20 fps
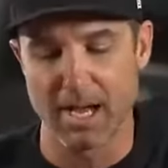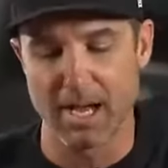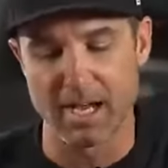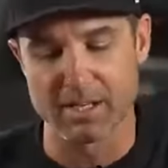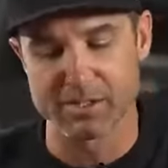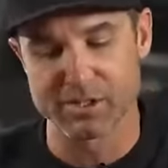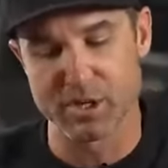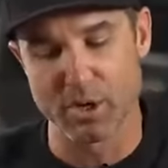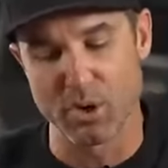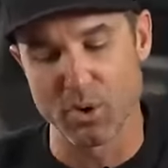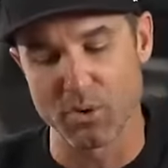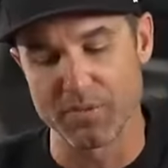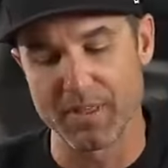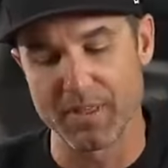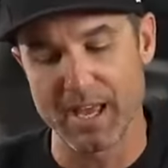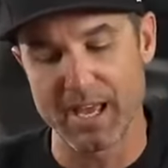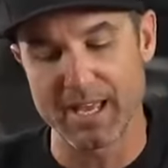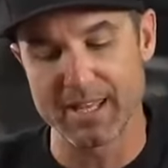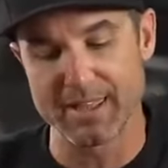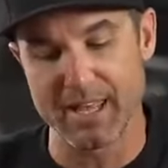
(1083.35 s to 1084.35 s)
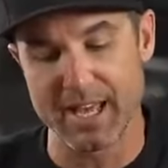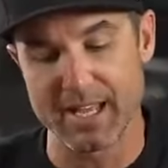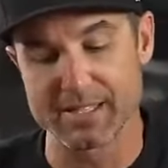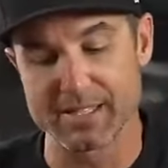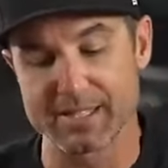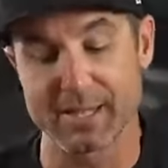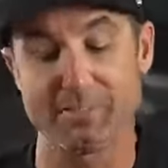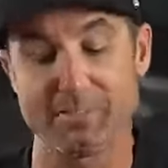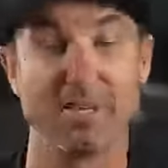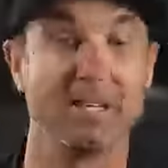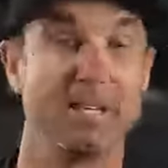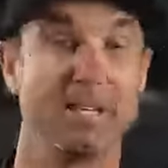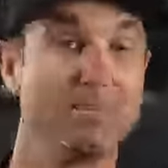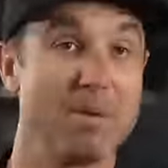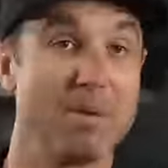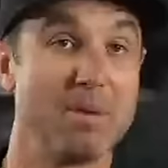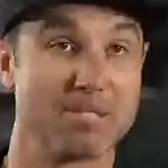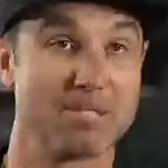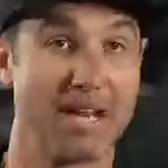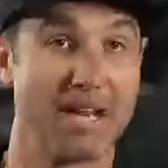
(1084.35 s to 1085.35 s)
Uh, so they then sent me an
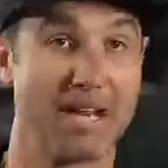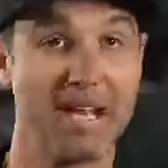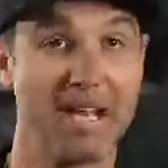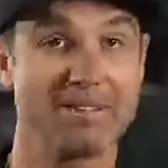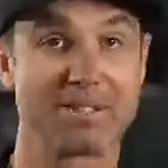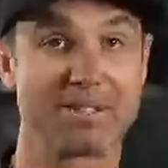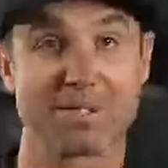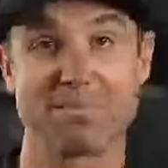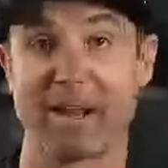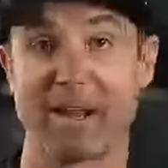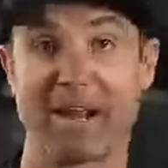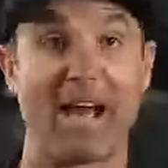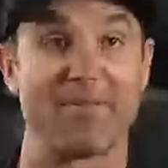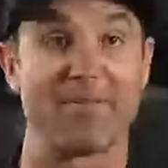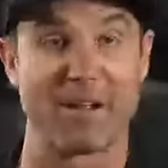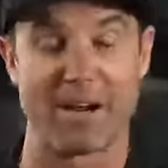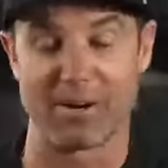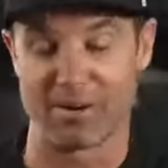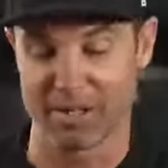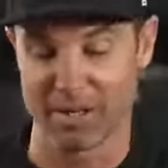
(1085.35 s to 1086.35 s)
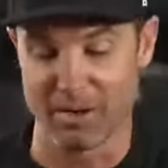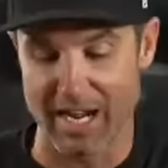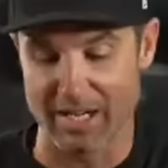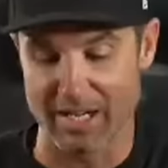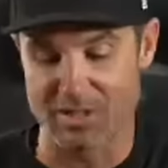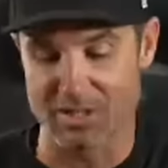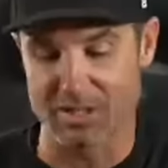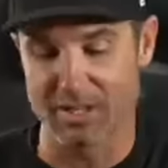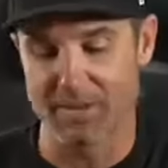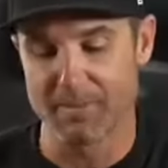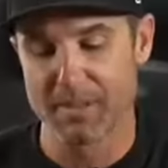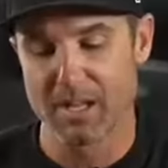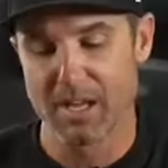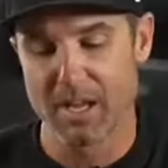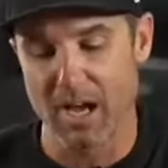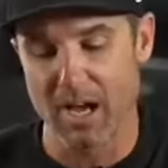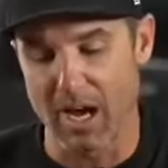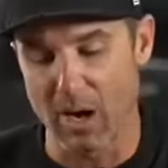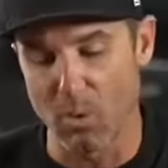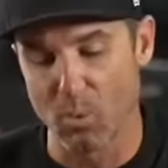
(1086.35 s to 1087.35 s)
email today, just about a half hour ago, actually,
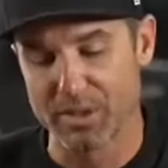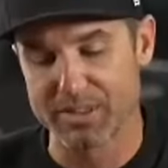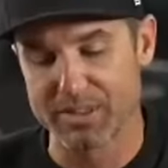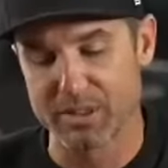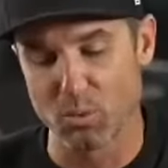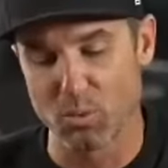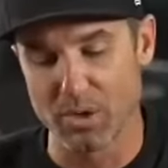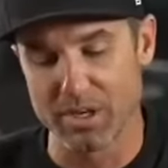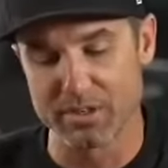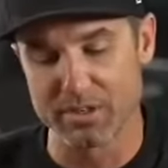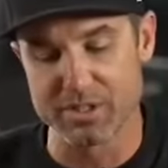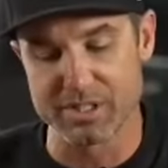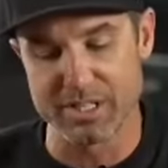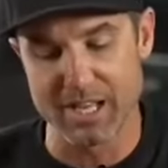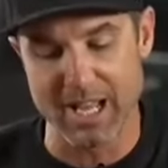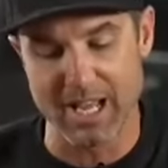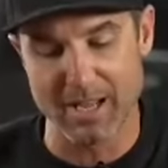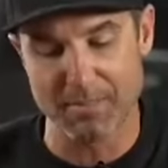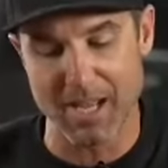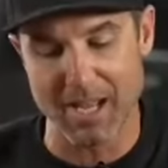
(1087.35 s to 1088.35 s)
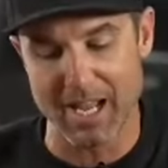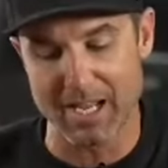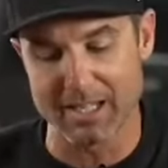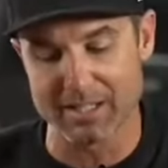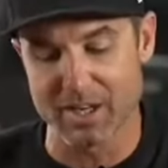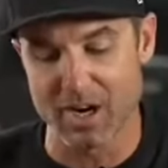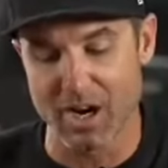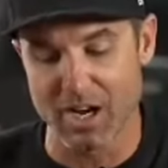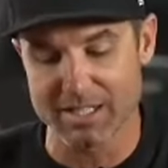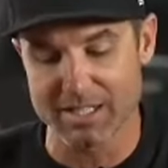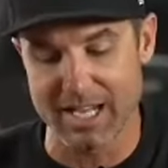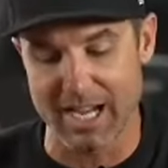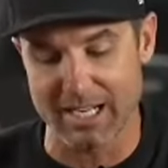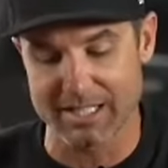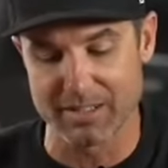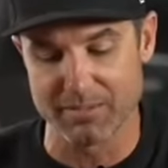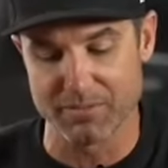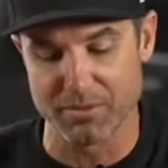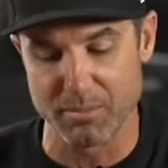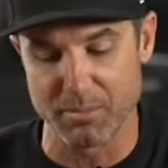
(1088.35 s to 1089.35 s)
uh, with the winner's name and
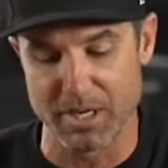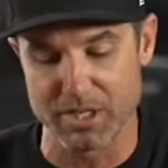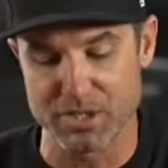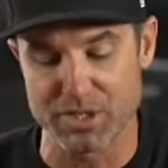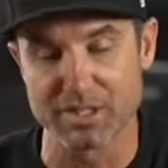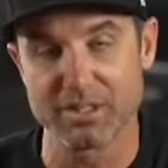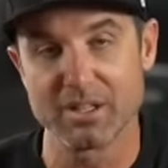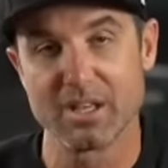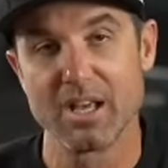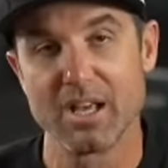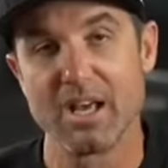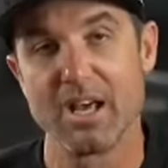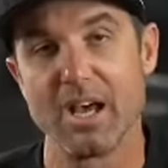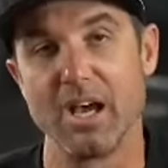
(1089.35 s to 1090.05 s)
contact information.